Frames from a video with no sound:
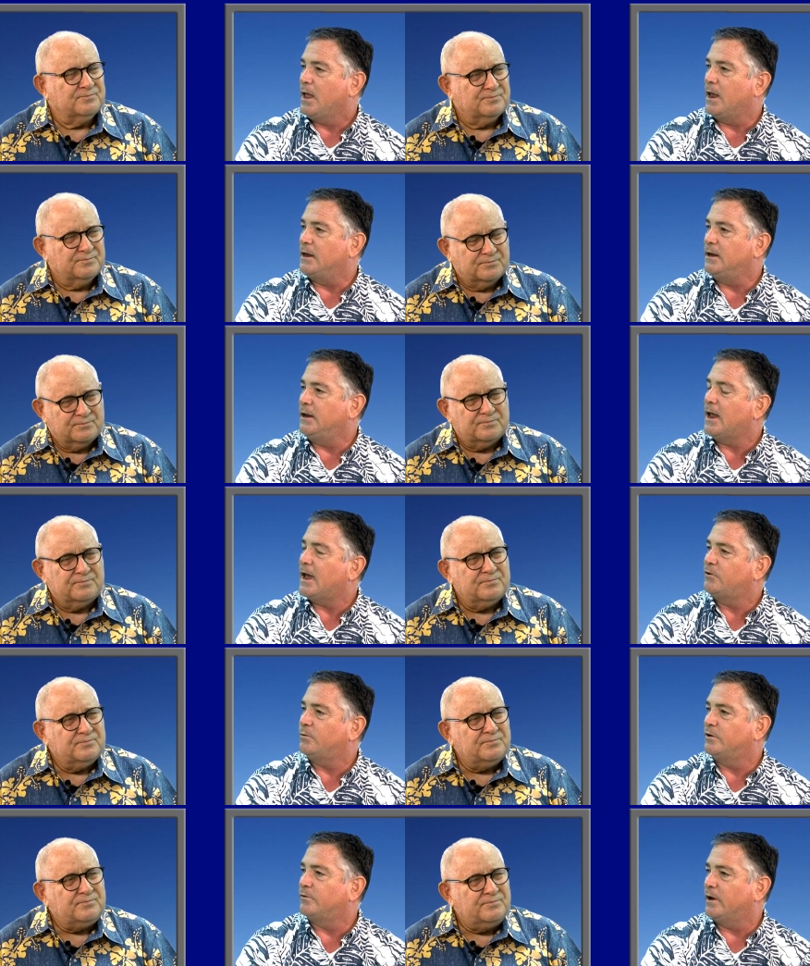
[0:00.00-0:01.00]
Speaker 1: and he had
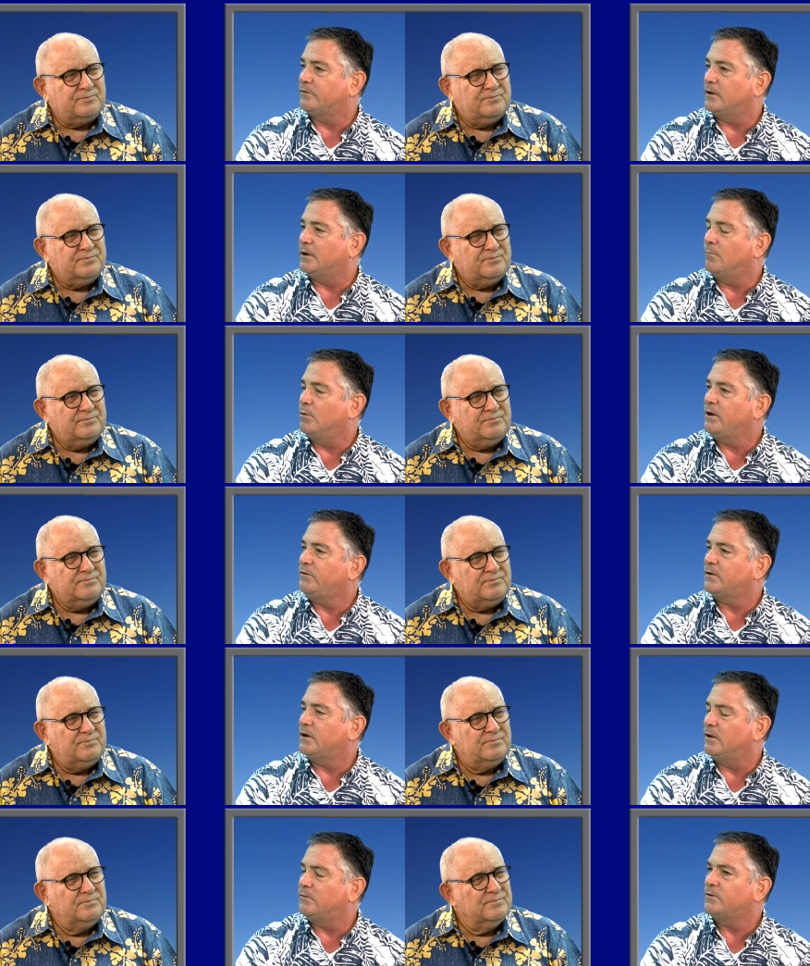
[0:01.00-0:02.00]
to address it. And what he
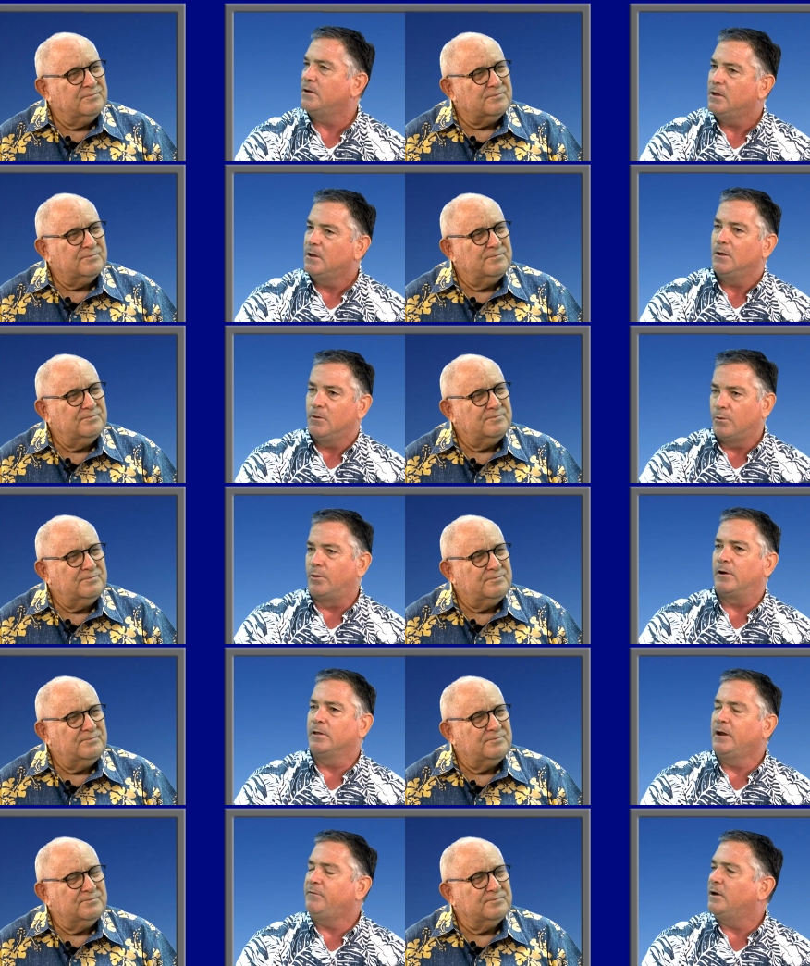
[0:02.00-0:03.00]
said is,
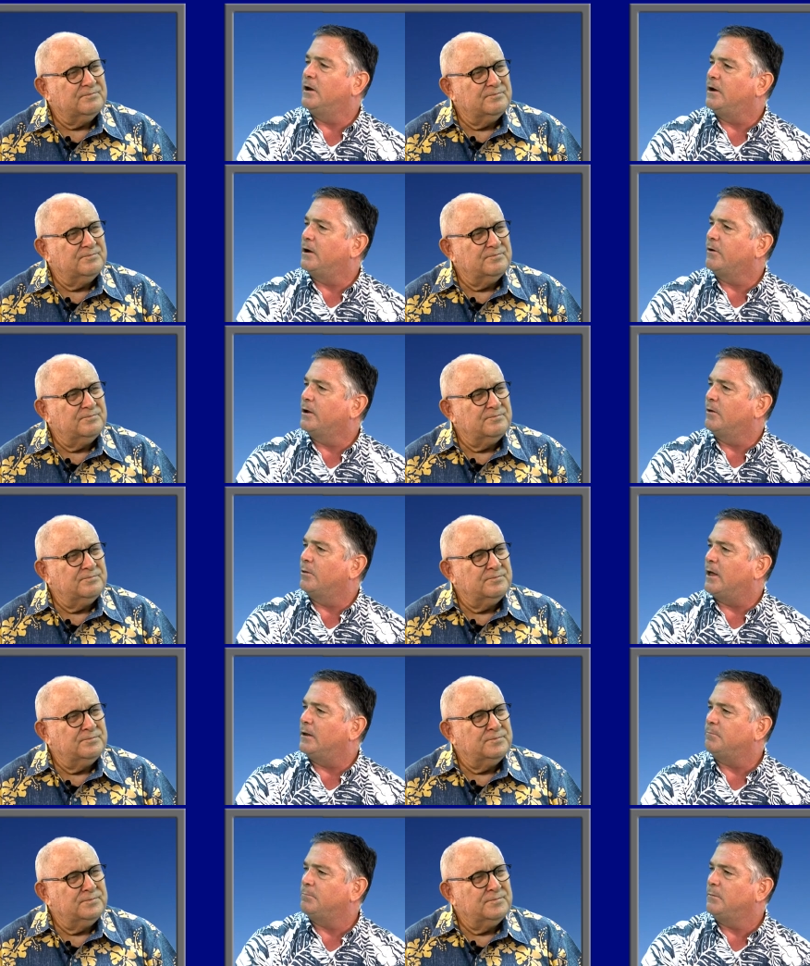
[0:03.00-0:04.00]
they're leaving an area
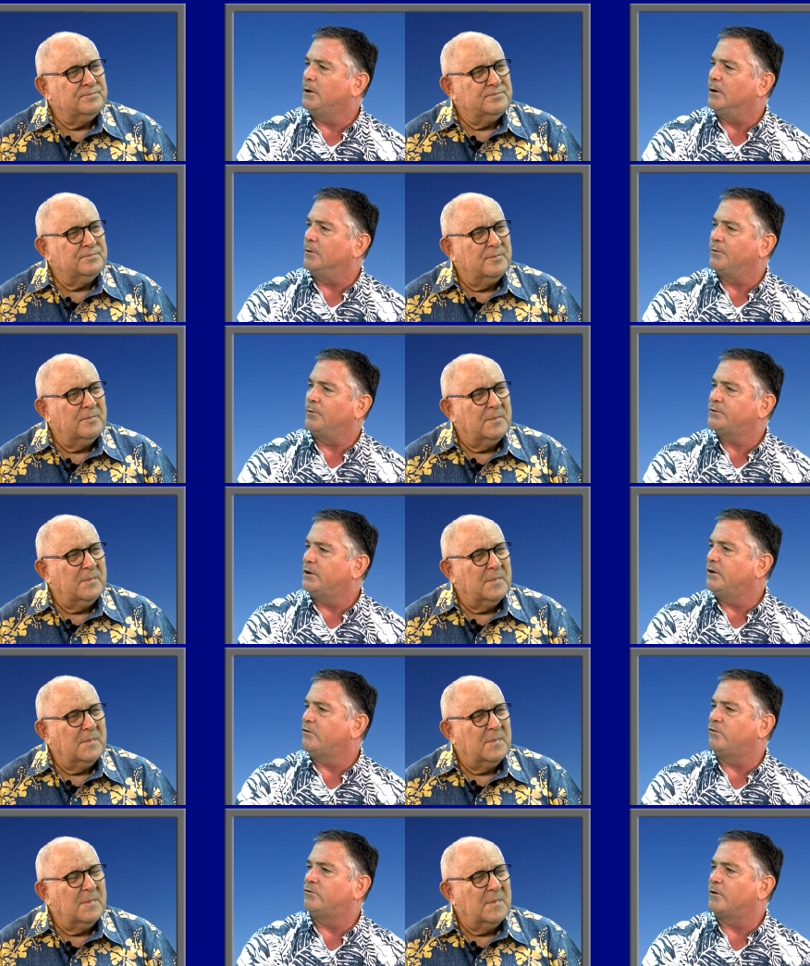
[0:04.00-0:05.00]
that those
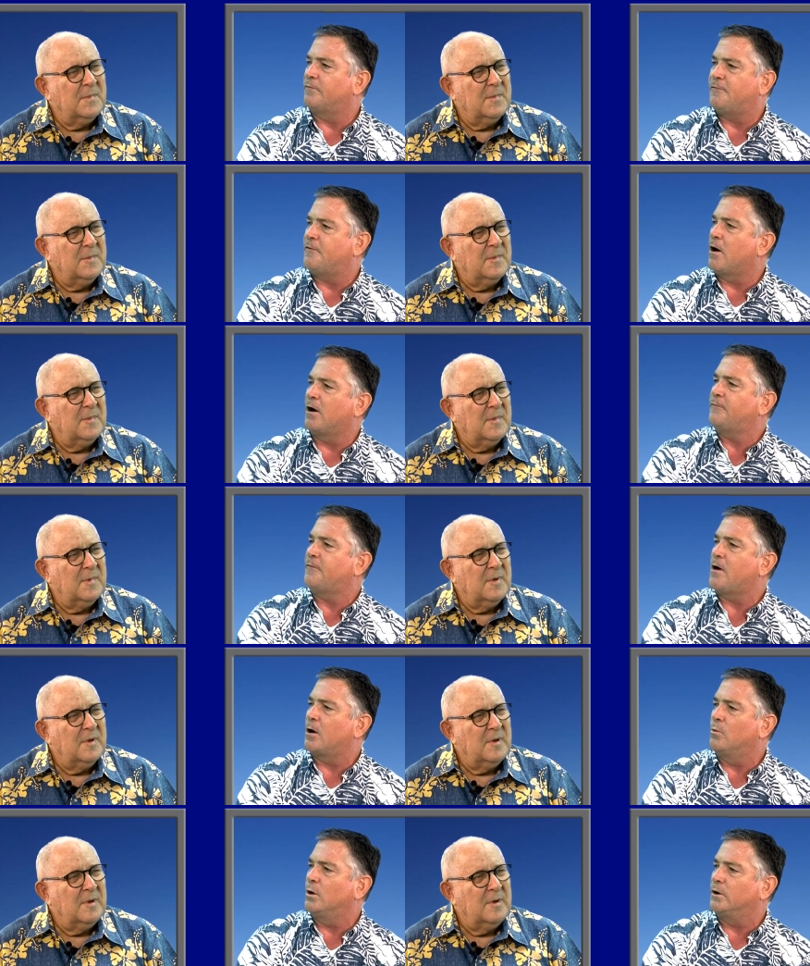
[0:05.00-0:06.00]
conditions are
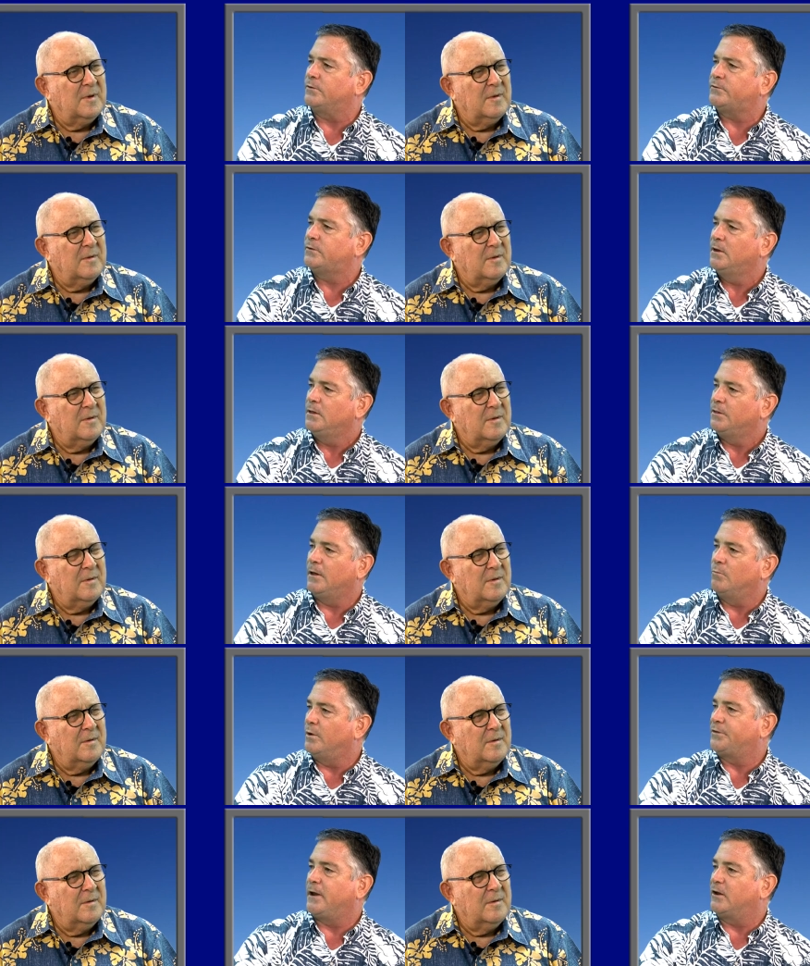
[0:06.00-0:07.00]
far worse than
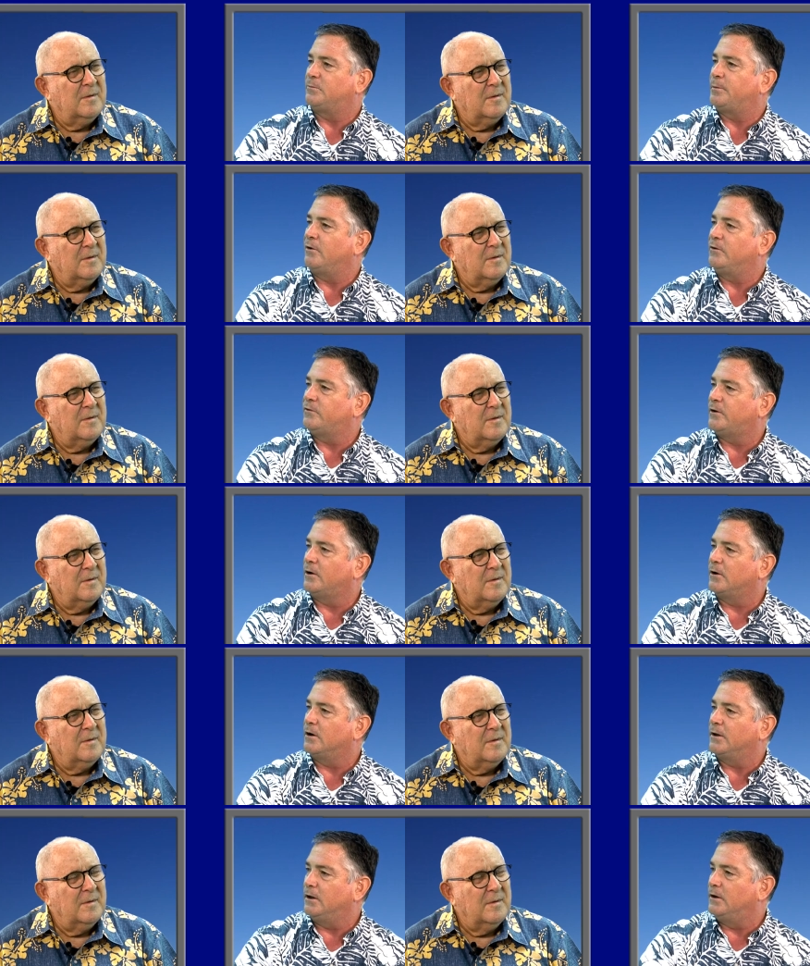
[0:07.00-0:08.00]
what they experience
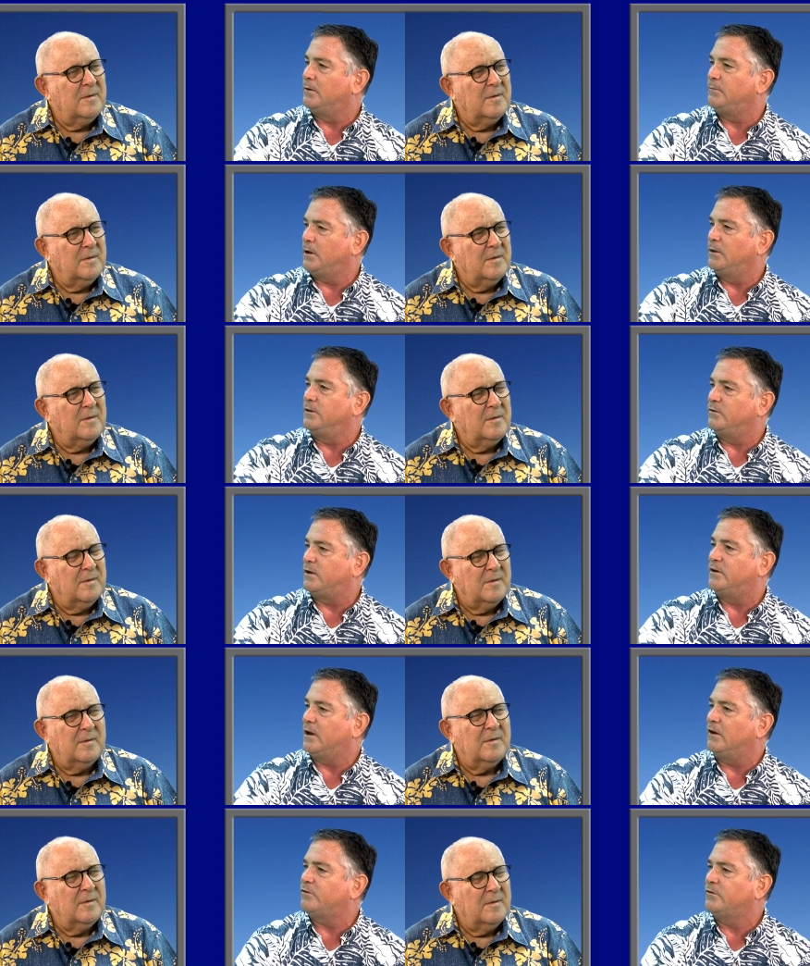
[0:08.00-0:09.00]
here in these
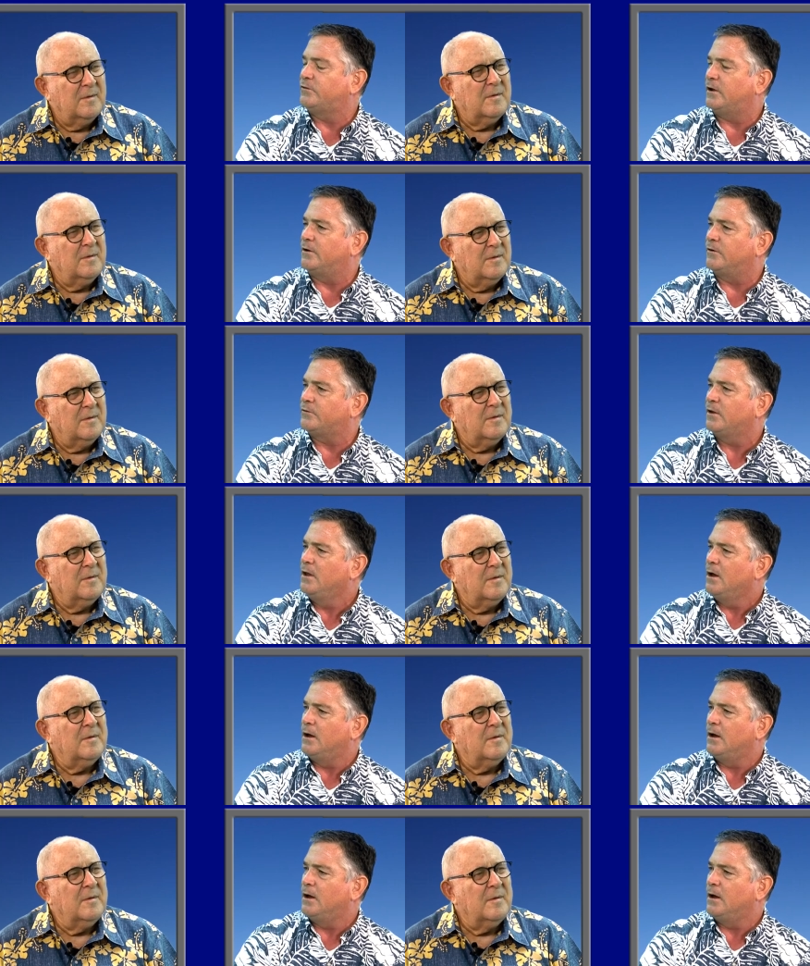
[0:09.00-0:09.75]
detention centers.